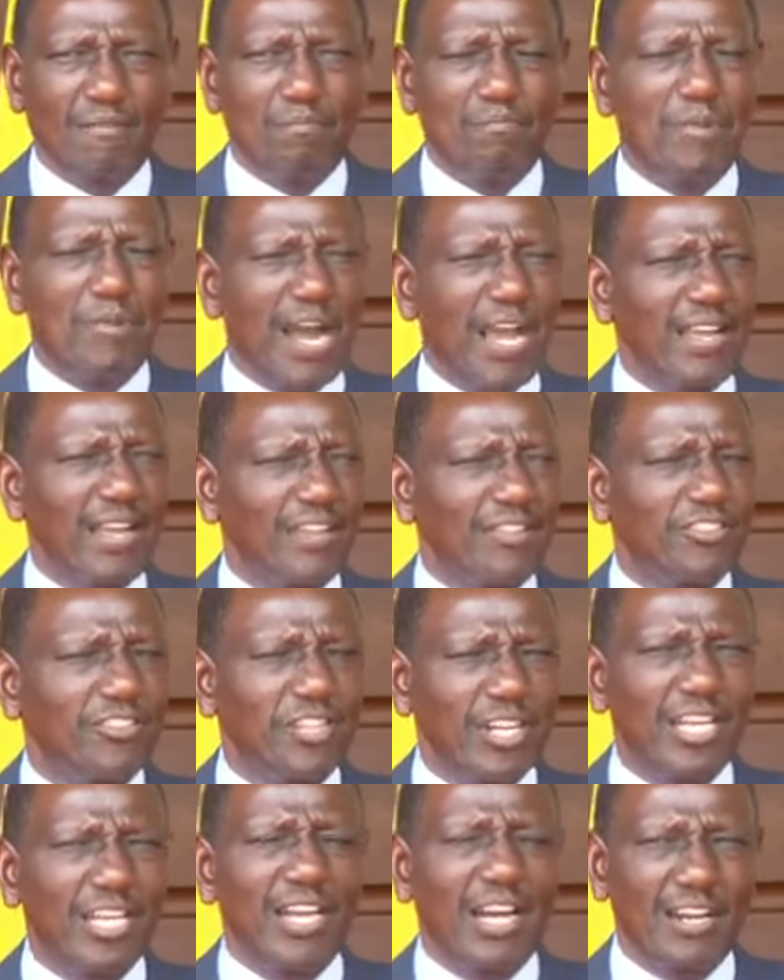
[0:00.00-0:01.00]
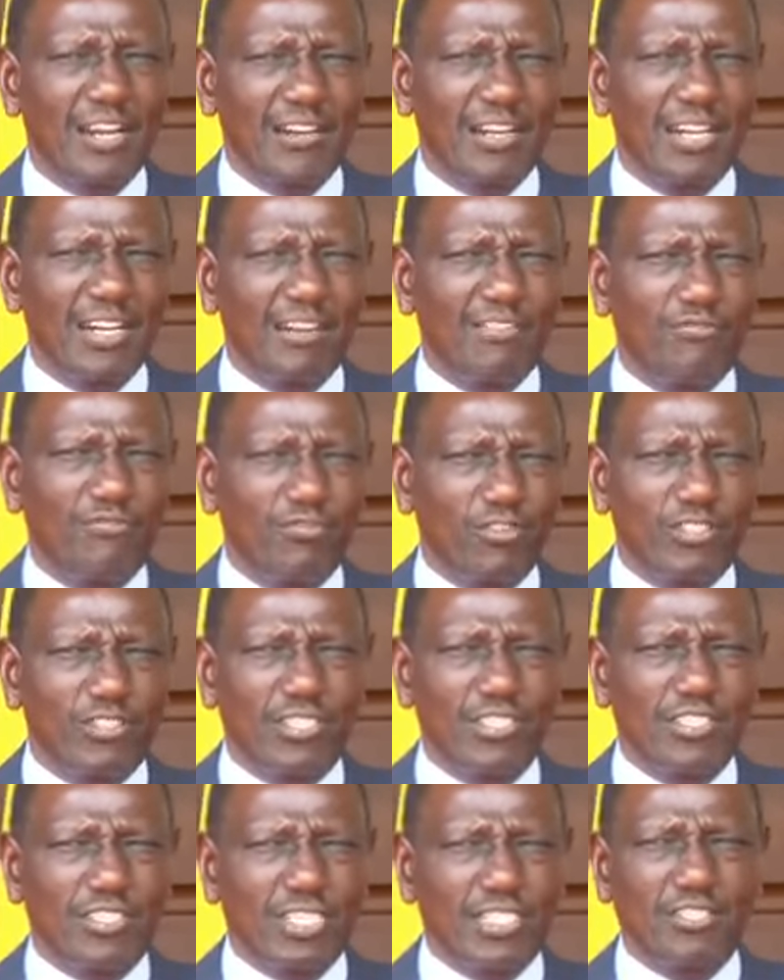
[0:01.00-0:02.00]
by
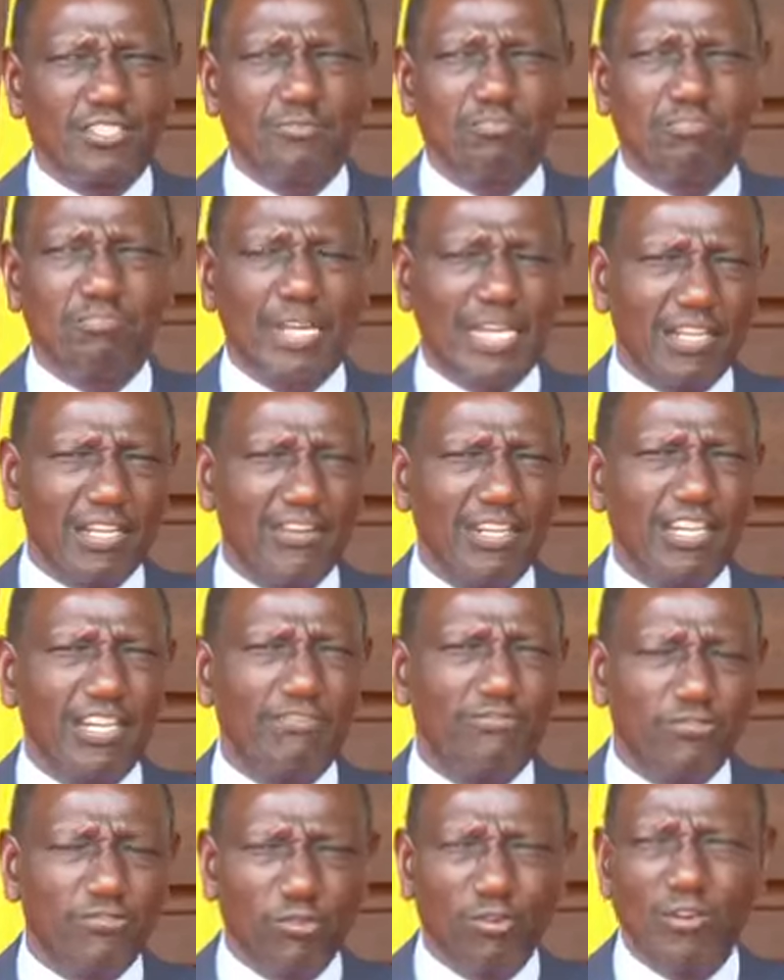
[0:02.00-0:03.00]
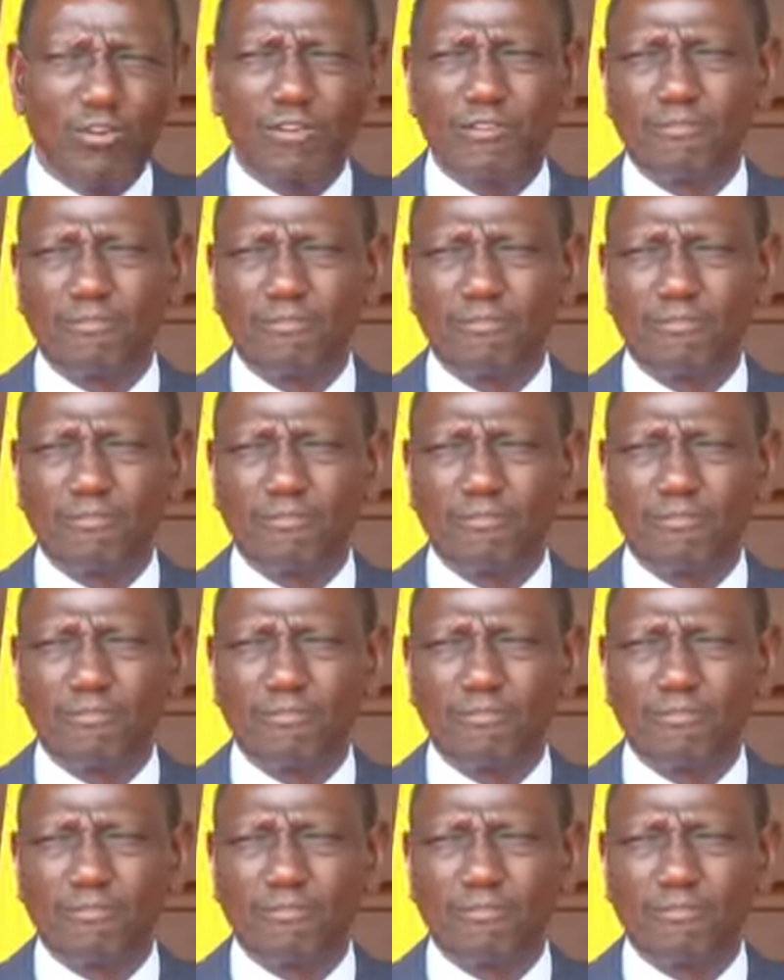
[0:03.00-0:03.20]
346 billion in full